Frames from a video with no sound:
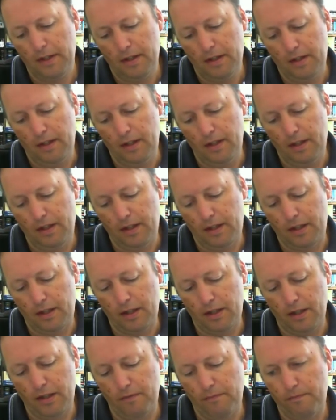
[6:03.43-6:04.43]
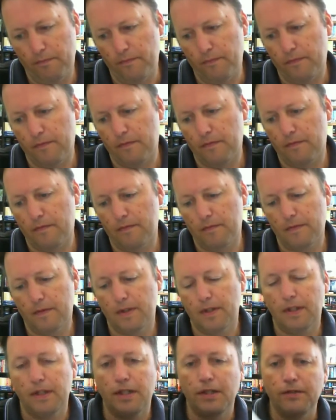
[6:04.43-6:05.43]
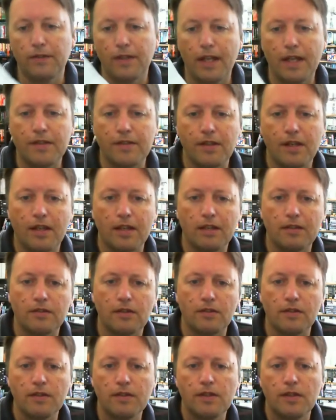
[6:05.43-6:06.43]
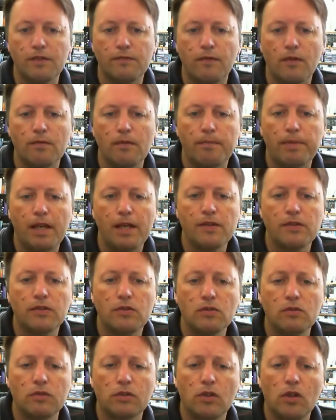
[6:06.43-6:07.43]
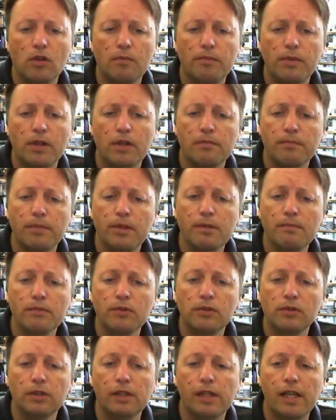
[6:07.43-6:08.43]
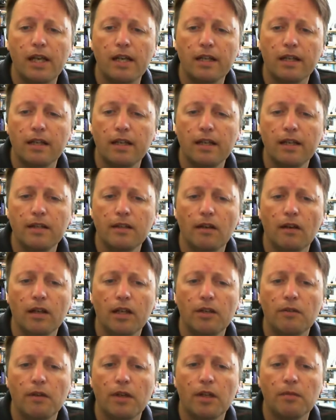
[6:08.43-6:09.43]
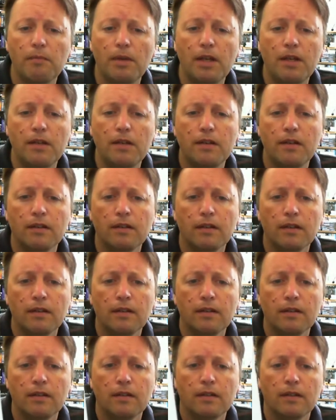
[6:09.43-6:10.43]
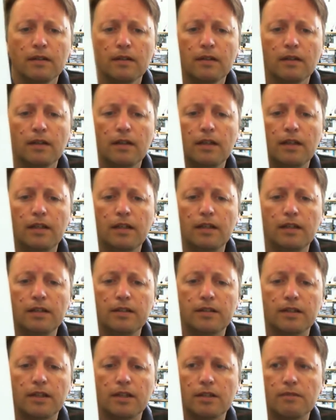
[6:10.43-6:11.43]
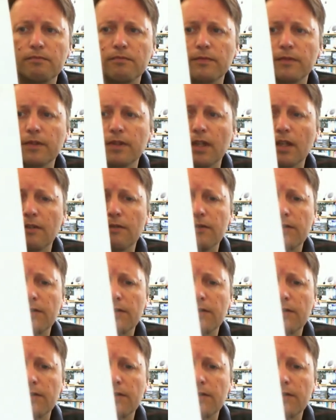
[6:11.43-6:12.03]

And even has so this is from a place called Cobra Pinball and Arcade, highly recommended, and they've